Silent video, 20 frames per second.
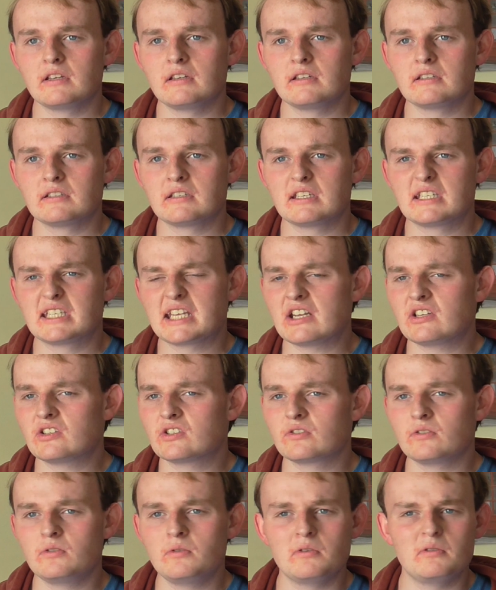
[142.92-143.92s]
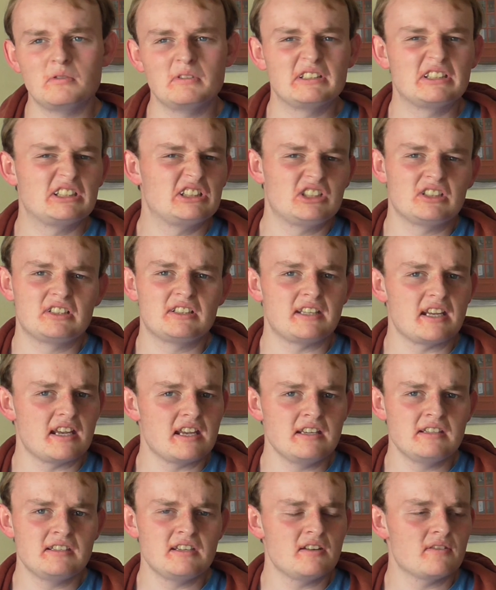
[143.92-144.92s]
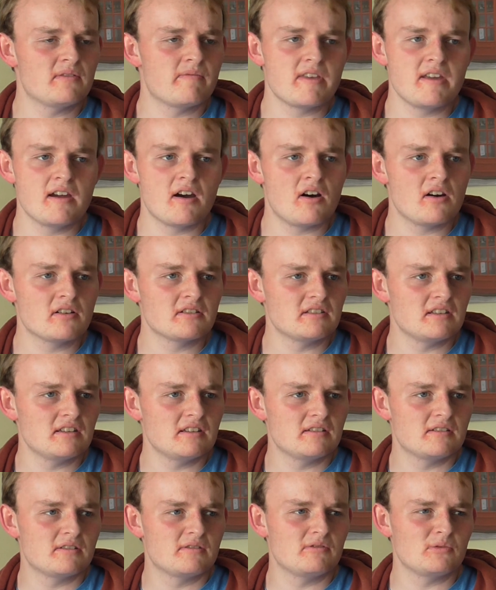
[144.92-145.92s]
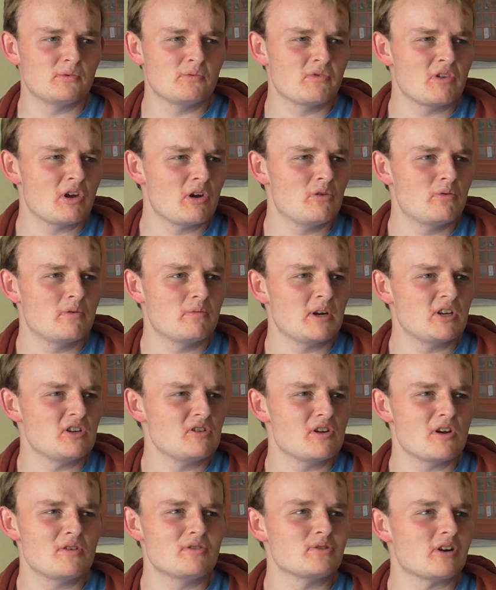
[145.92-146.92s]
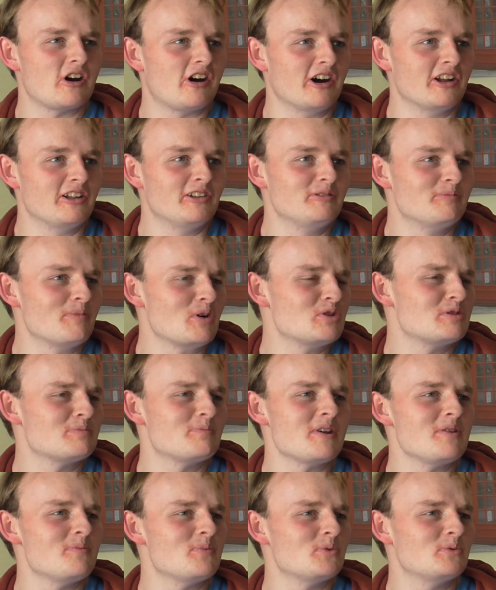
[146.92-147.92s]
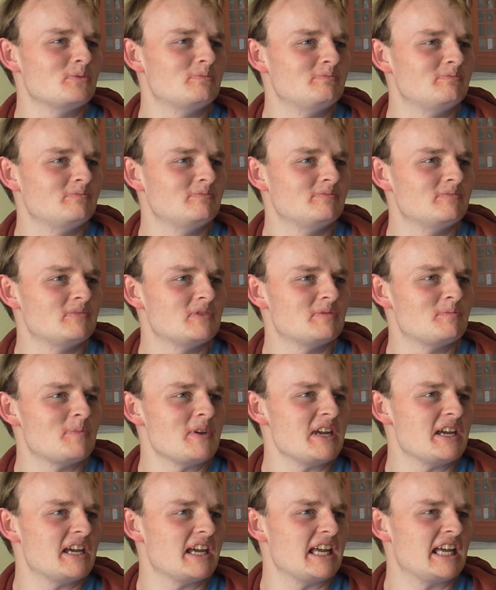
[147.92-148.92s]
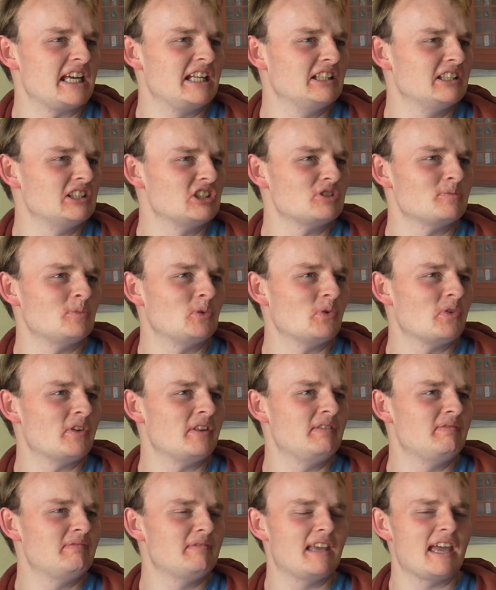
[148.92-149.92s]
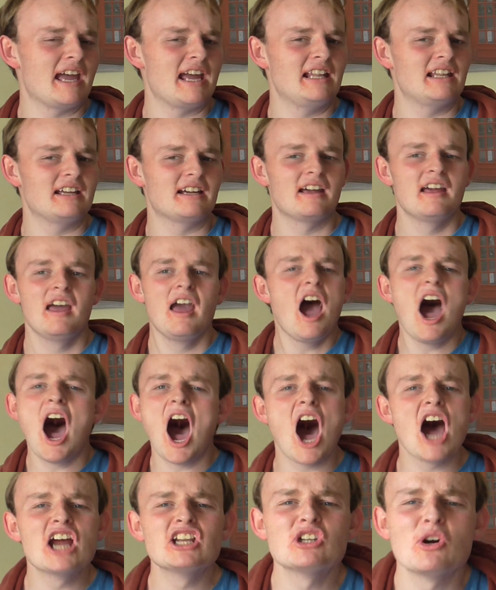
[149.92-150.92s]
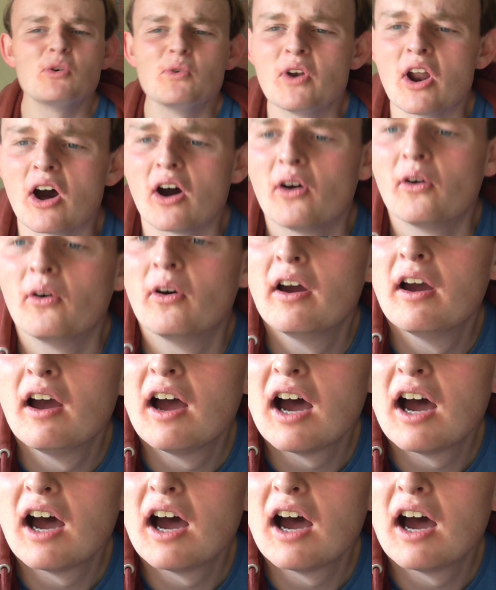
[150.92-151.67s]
It's essential, it's just easier for the artist, although when you go to Ireland, most people speak English more than Gaelic. I don't know.